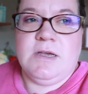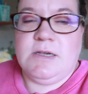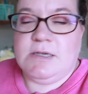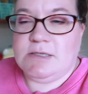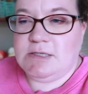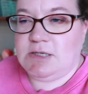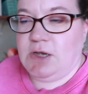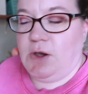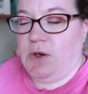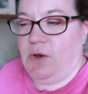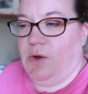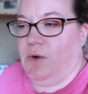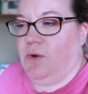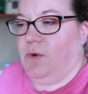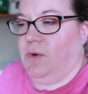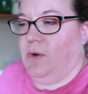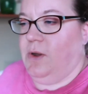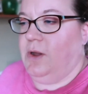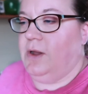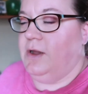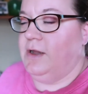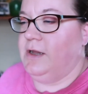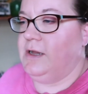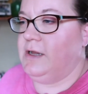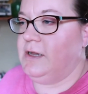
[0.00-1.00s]
So
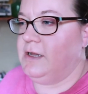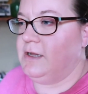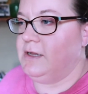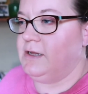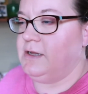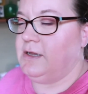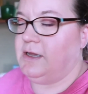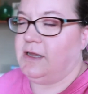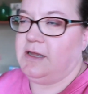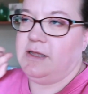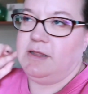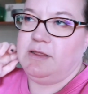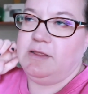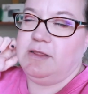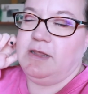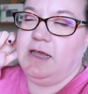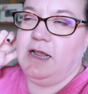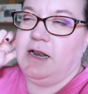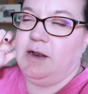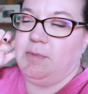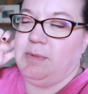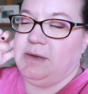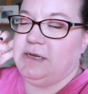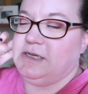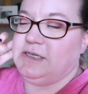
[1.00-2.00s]

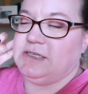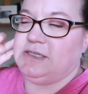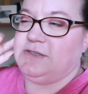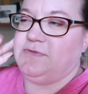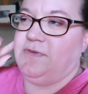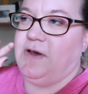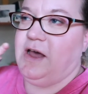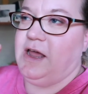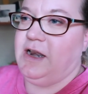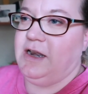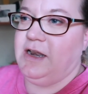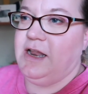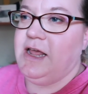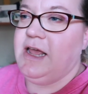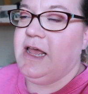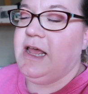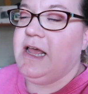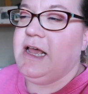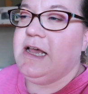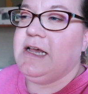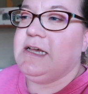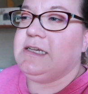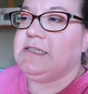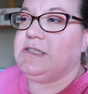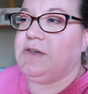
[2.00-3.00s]
it'll be just fun.
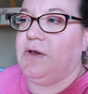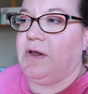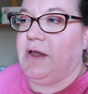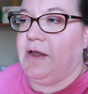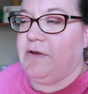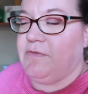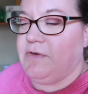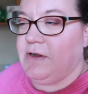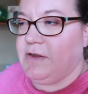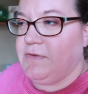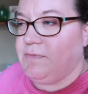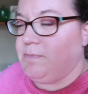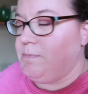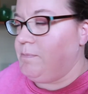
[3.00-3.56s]
So every